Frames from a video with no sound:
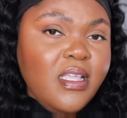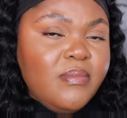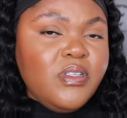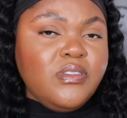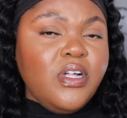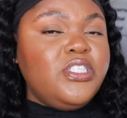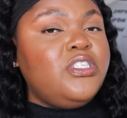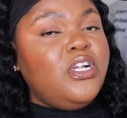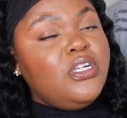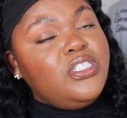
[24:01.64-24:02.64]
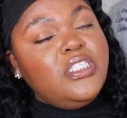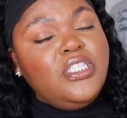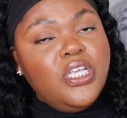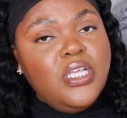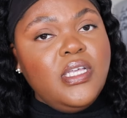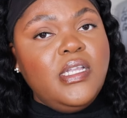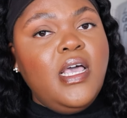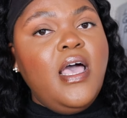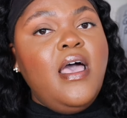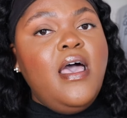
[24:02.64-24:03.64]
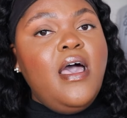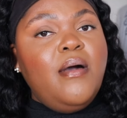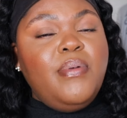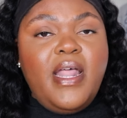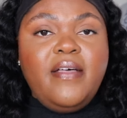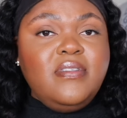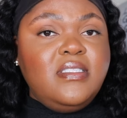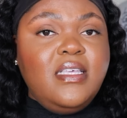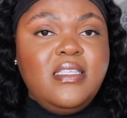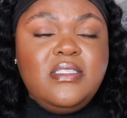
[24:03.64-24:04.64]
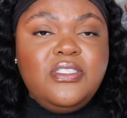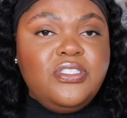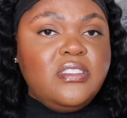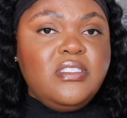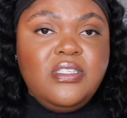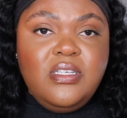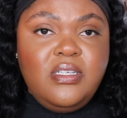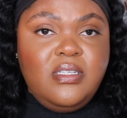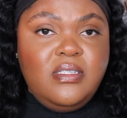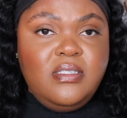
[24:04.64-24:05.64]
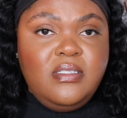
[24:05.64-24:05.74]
I'm so sorry. She's good. But I have to say this is just as good.